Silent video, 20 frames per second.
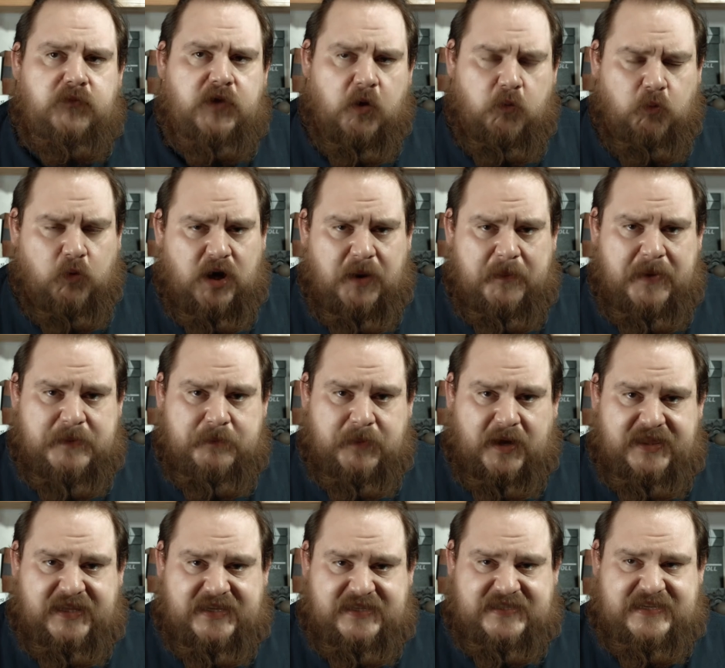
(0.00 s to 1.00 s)
What I mean
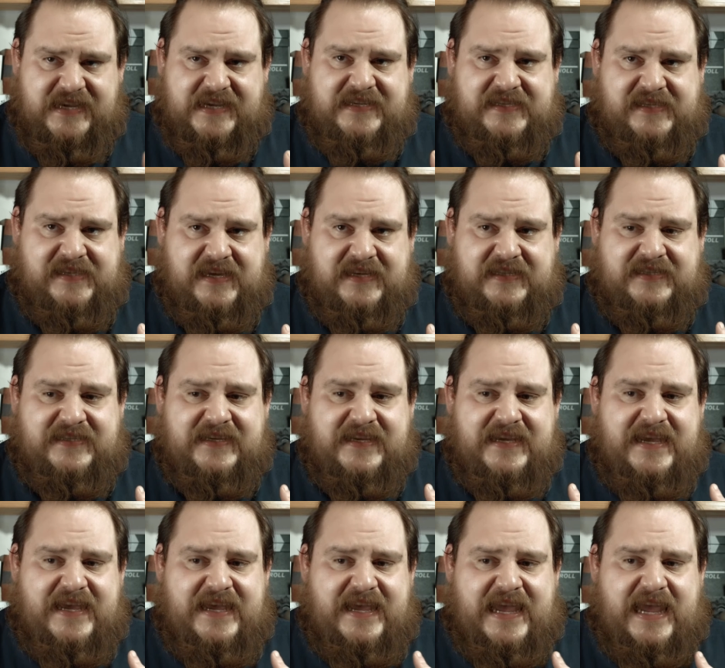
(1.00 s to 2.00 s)
by this is that
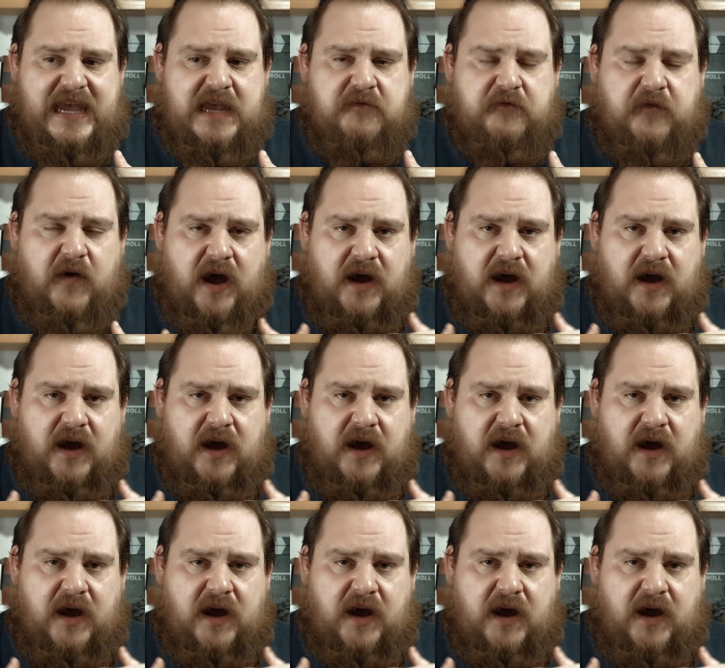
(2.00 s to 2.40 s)
if